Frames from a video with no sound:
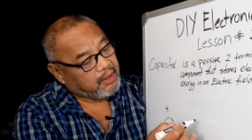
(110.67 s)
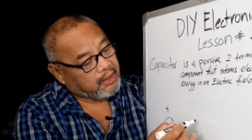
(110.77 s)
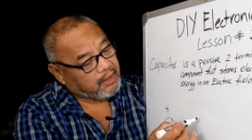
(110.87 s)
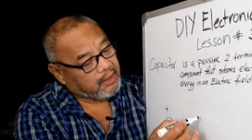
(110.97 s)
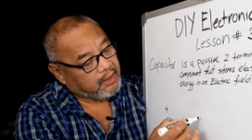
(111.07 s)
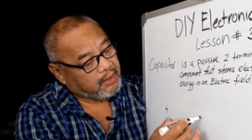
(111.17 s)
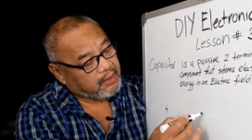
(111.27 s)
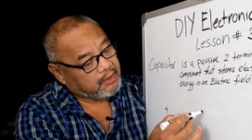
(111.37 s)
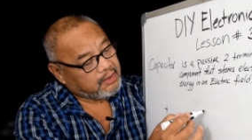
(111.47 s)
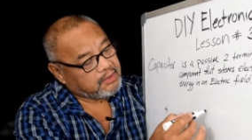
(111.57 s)

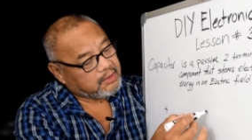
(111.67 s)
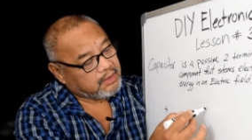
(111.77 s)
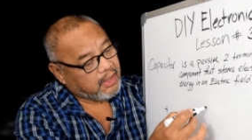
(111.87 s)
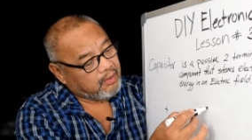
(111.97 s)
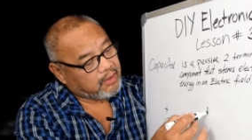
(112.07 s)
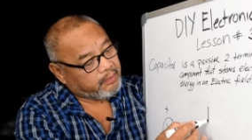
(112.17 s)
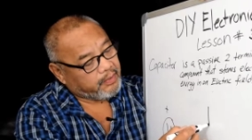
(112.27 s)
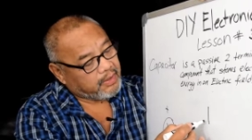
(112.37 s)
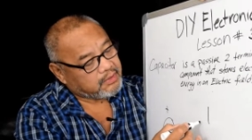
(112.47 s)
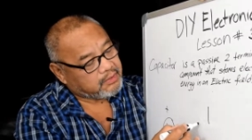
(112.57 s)
and this is our
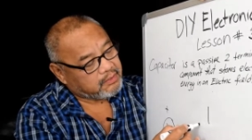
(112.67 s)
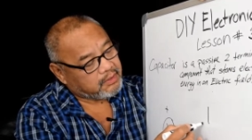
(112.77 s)
capacitor